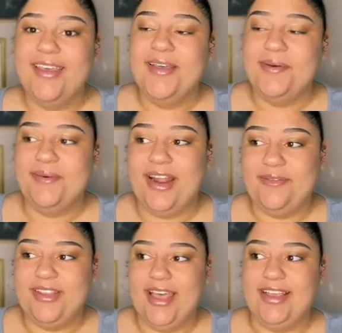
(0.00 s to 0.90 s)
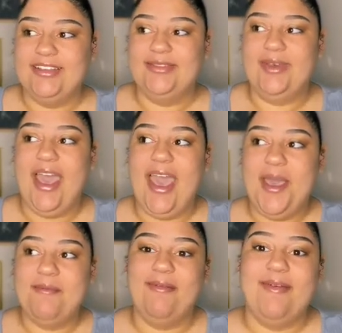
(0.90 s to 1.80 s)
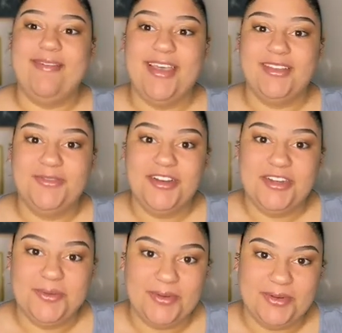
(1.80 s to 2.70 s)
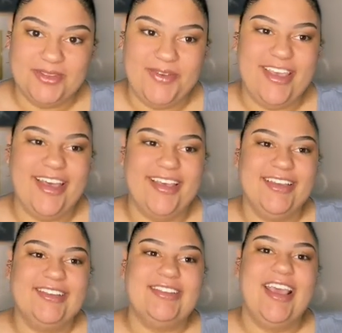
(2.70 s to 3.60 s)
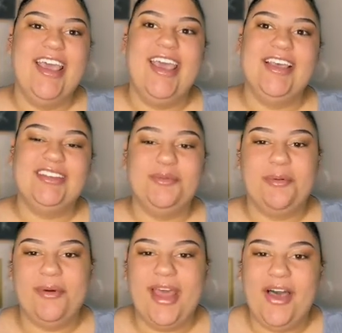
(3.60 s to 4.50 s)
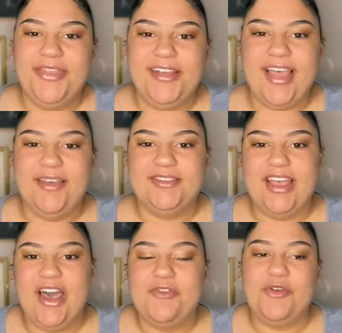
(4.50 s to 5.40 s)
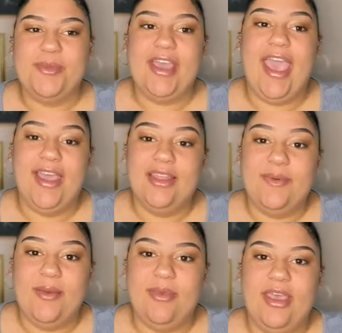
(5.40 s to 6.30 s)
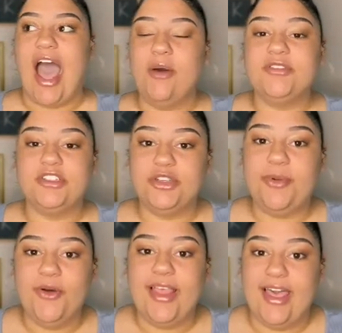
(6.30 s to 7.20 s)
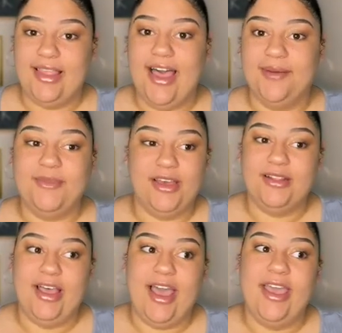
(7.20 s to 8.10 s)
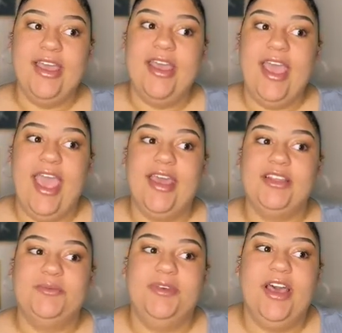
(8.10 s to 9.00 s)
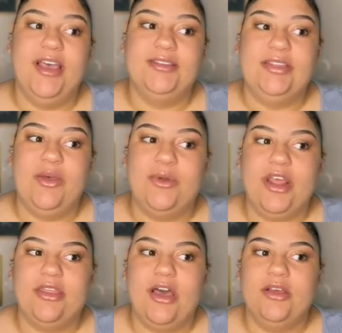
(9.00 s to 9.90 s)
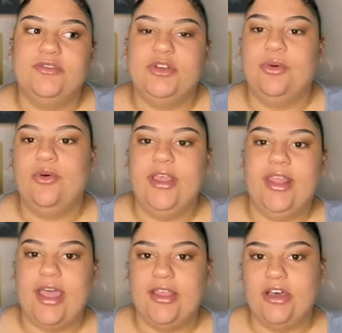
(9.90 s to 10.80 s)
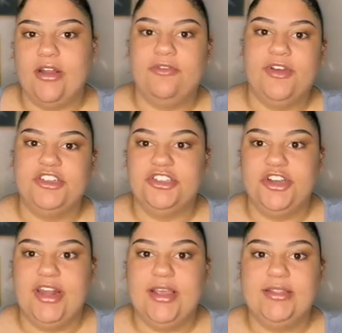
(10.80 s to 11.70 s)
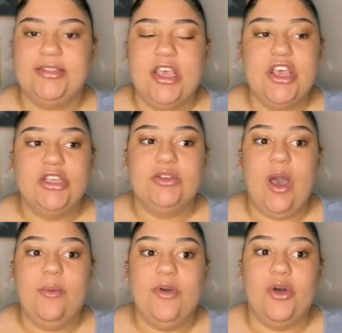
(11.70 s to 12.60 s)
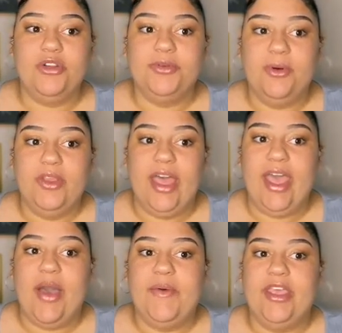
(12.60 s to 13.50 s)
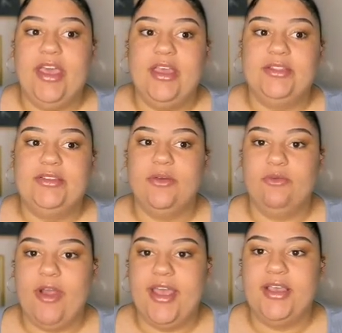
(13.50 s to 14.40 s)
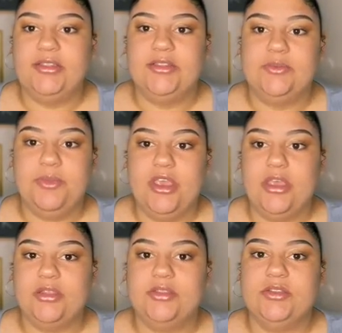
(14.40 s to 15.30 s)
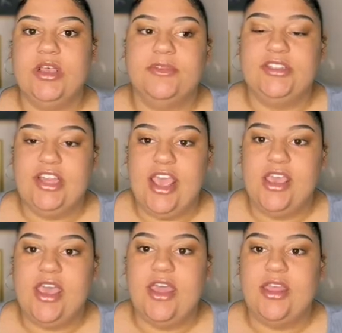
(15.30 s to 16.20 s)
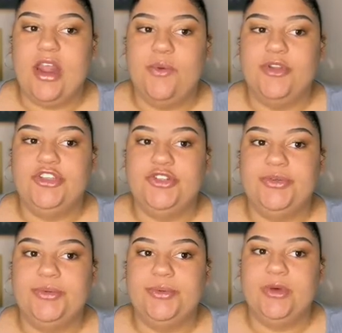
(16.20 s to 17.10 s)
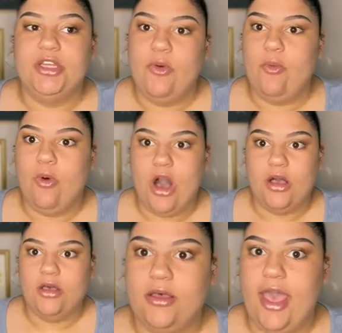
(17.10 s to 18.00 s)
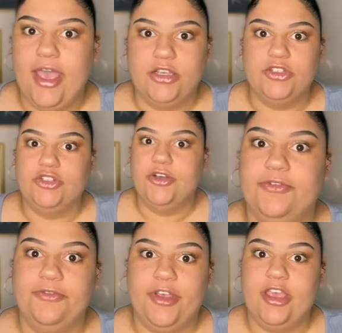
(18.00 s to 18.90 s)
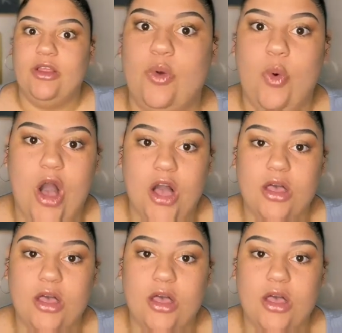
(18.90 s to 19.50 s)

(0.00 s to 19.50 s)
when I realized, hey, my baby likes vegetables because it's gonna promote a healthier lifestyle for me and the baby. I was in Chipotle a lot, I'm not gonna lie, and it's because like when I thought of Chipotle, like I thought of fresh ingredients. So I would go to Chipotle, I would get rice, beans, steak, and then I would do guac, extra freaking guac,